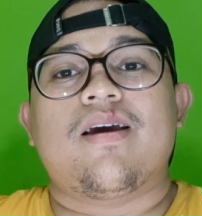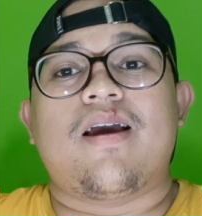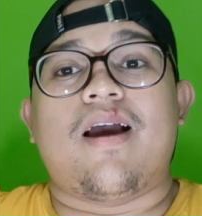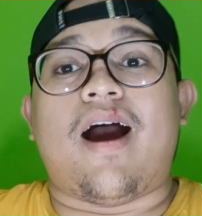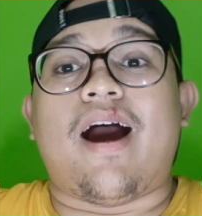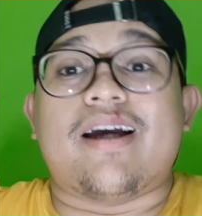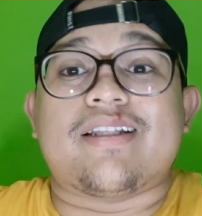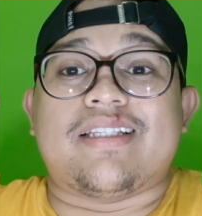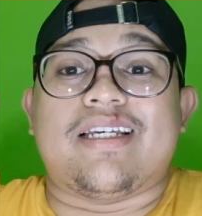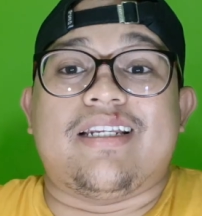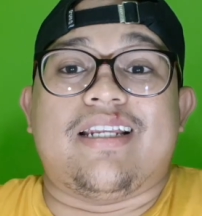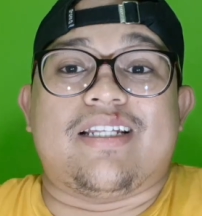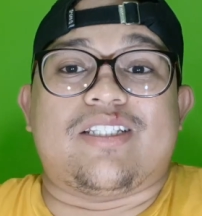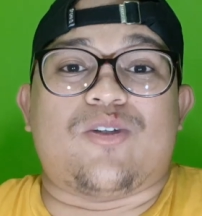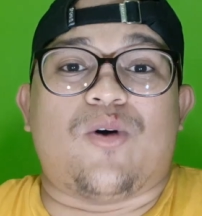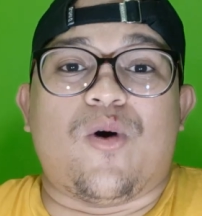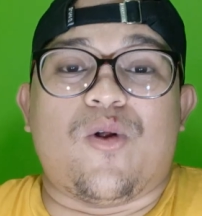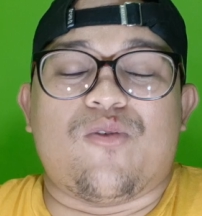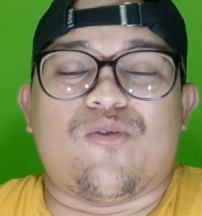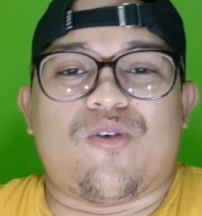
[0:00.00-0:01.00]
I think that's
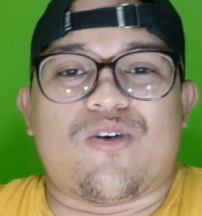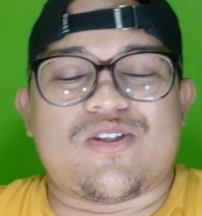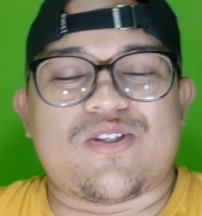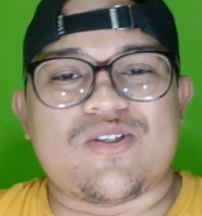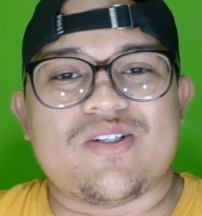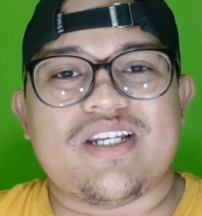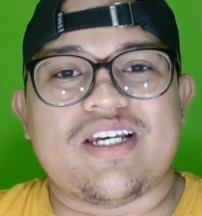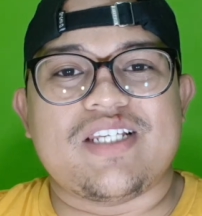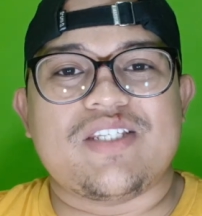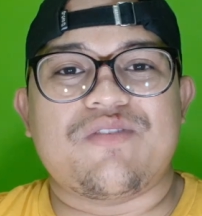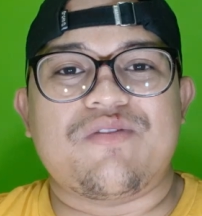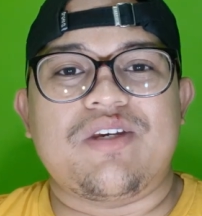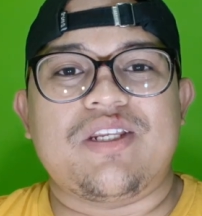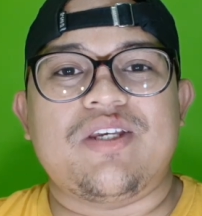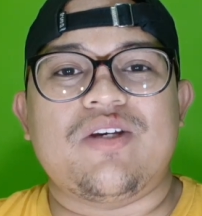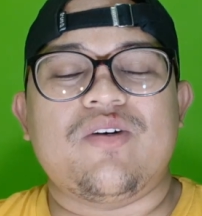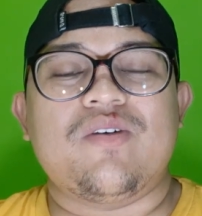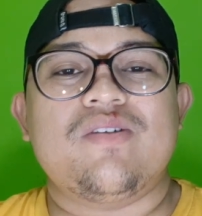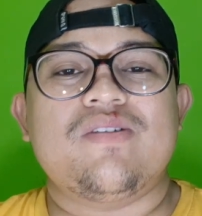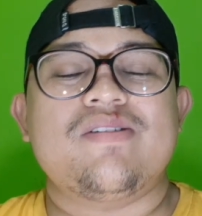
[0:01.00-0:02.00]
all for today's
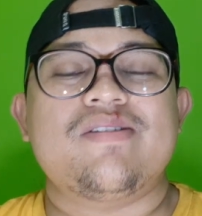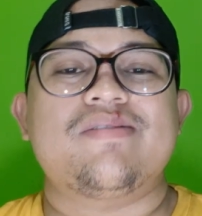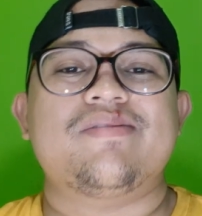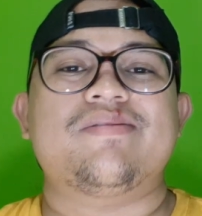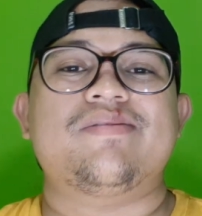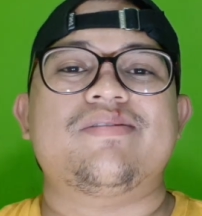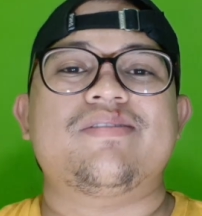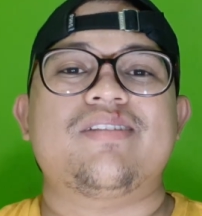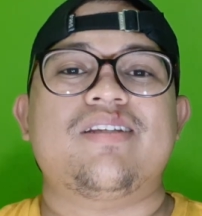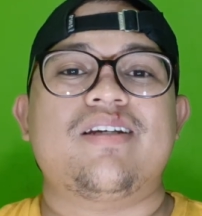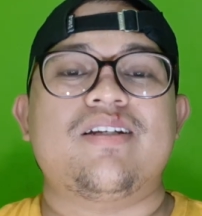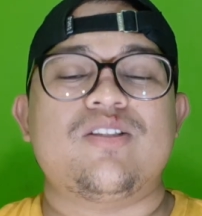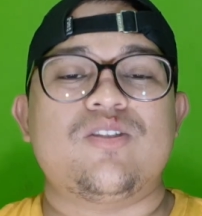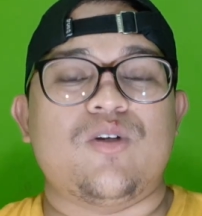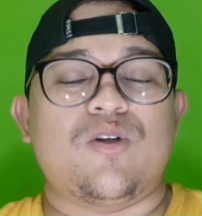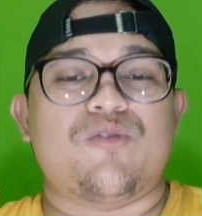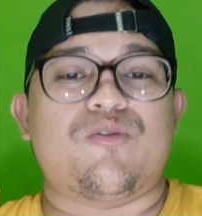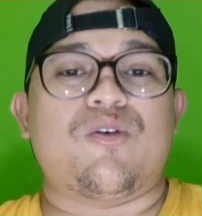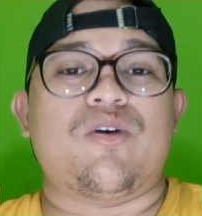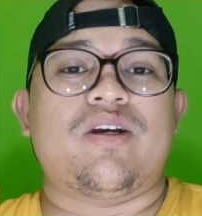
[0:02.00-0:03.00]
video.
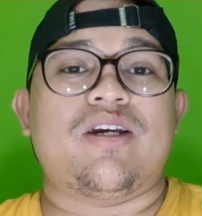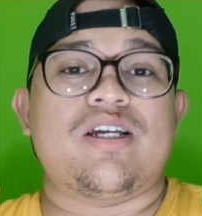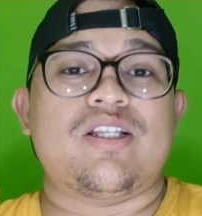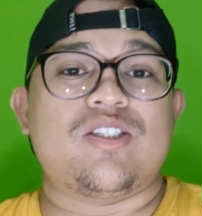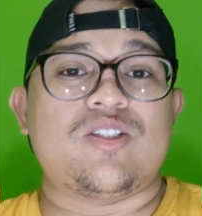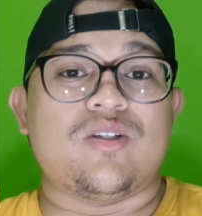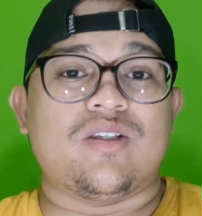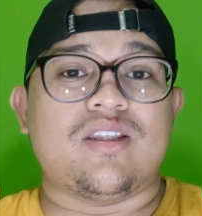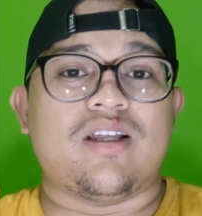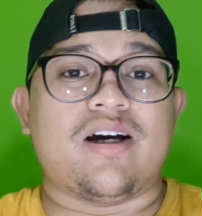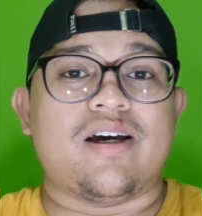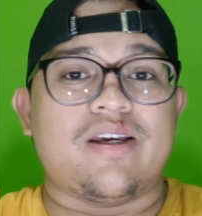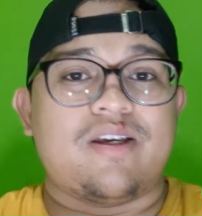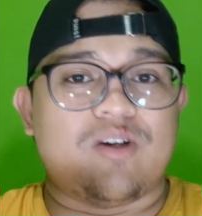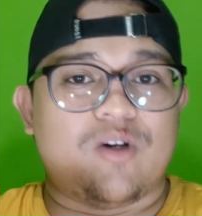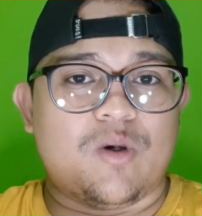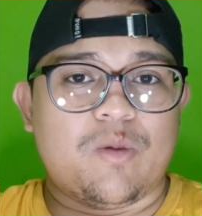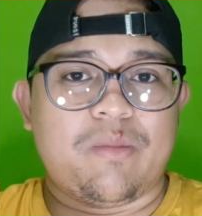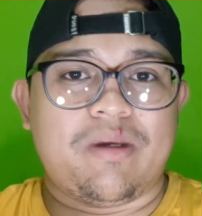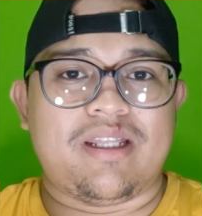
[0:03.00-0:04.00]
Don't forget to like,
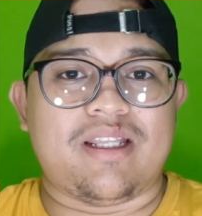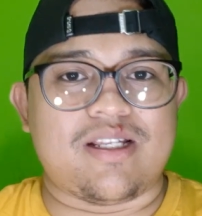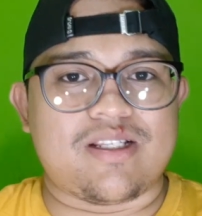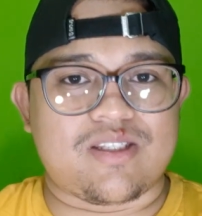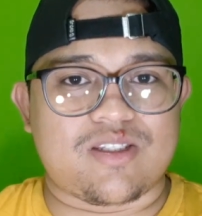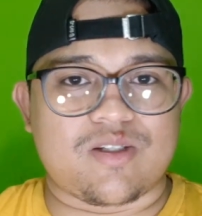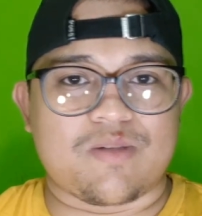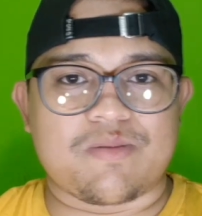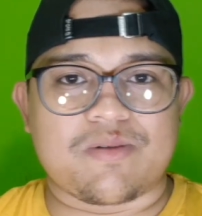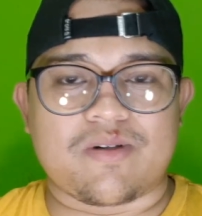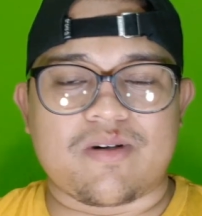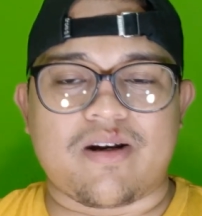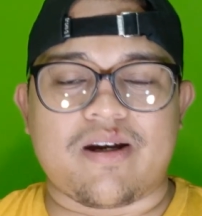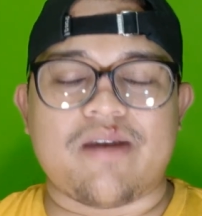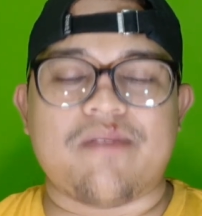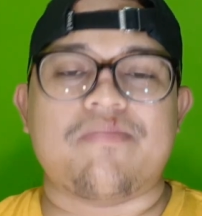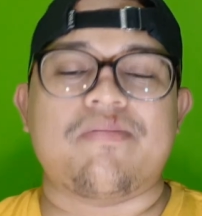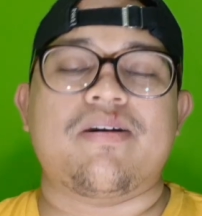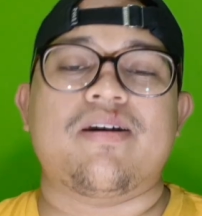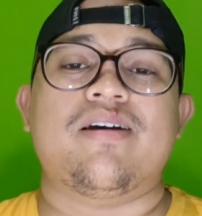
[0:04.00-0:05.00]
comment, and subscribe.
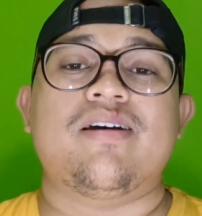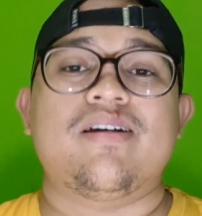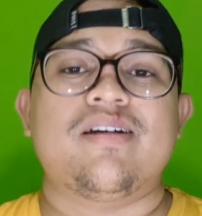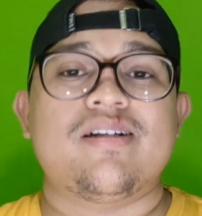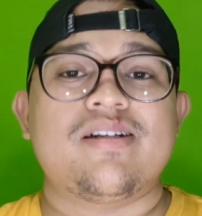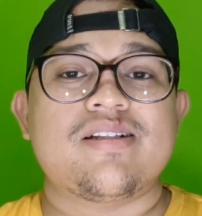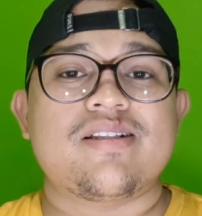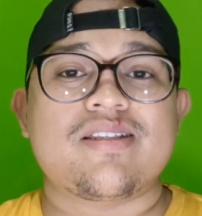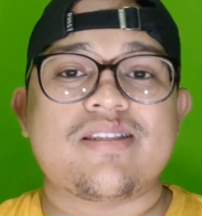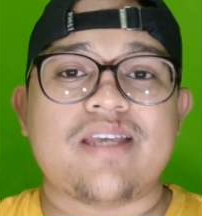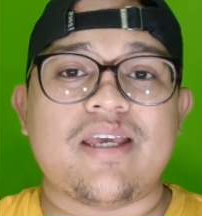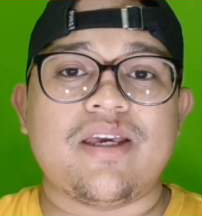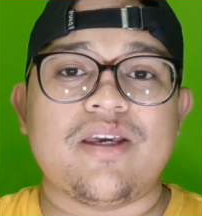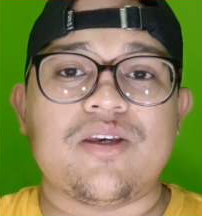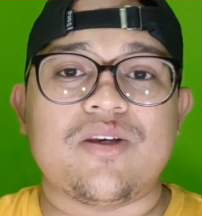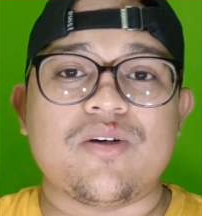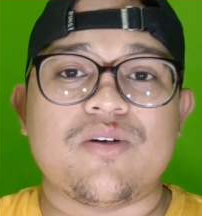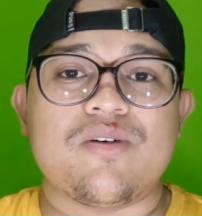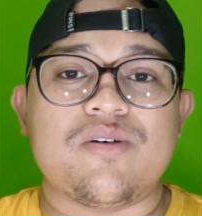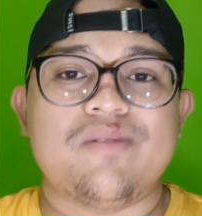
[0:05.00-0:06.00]
Thank
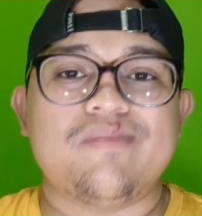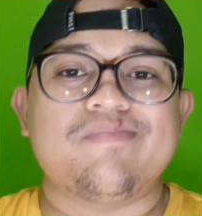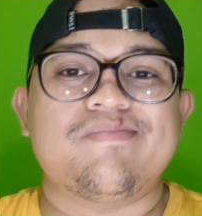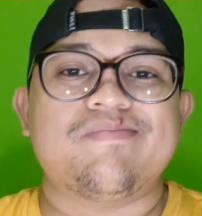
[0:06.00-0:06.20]
you.